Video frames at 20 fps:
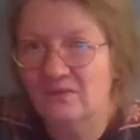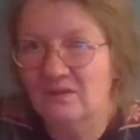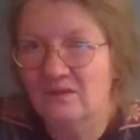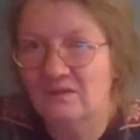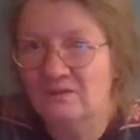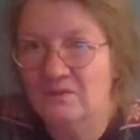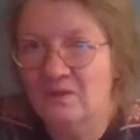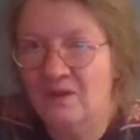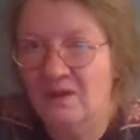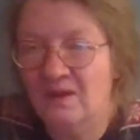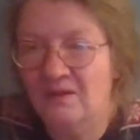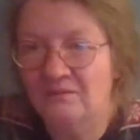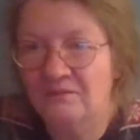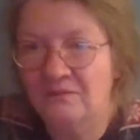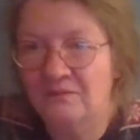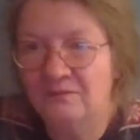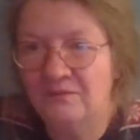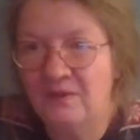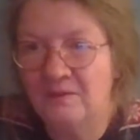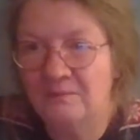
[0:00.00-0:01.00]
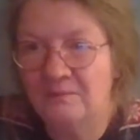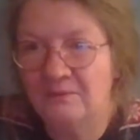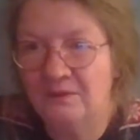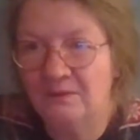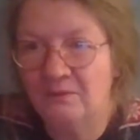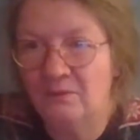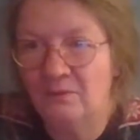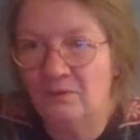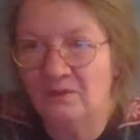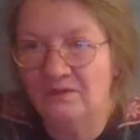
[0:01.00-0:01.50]
to have your
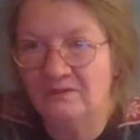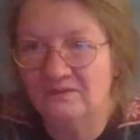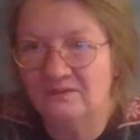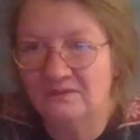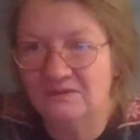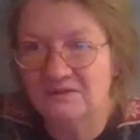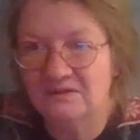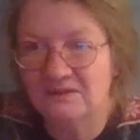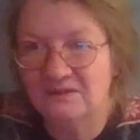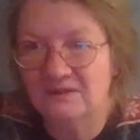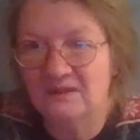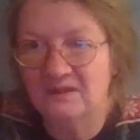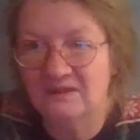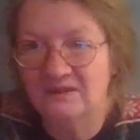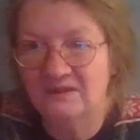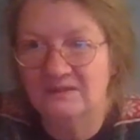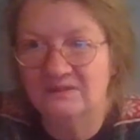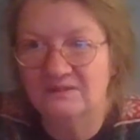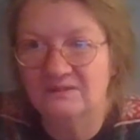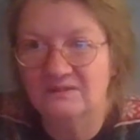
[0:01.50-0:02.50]
fabric ones. Yeah,